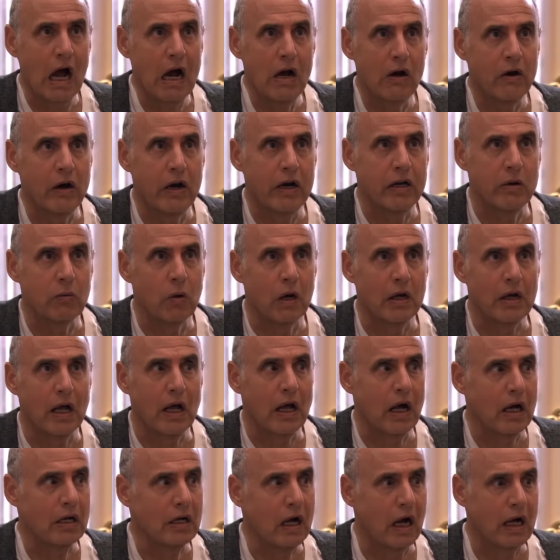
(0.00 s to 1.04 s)
don't go placing
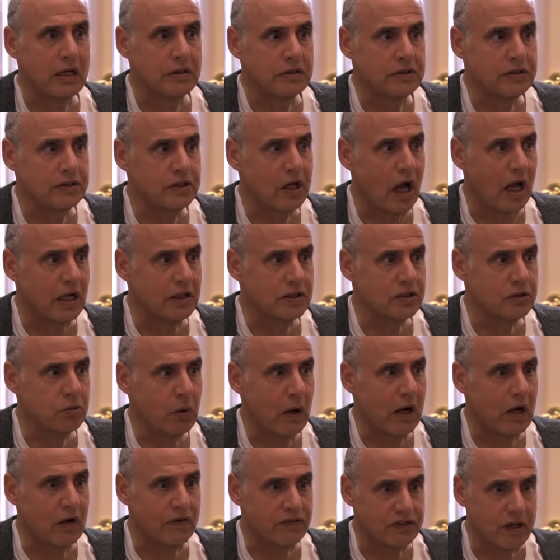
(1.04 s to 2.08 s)
all the blame on one
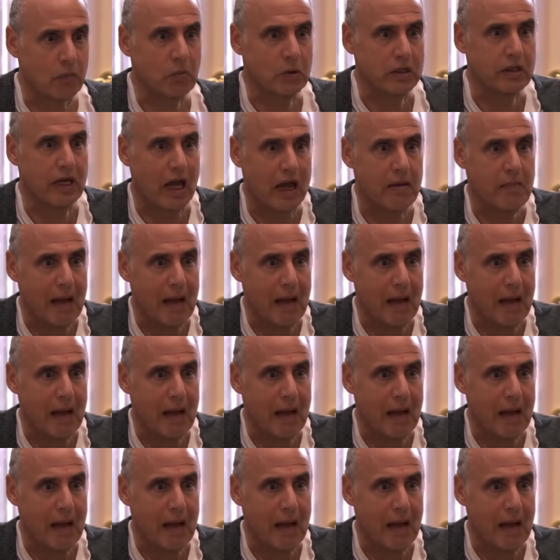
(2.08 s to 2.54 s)
grandpa.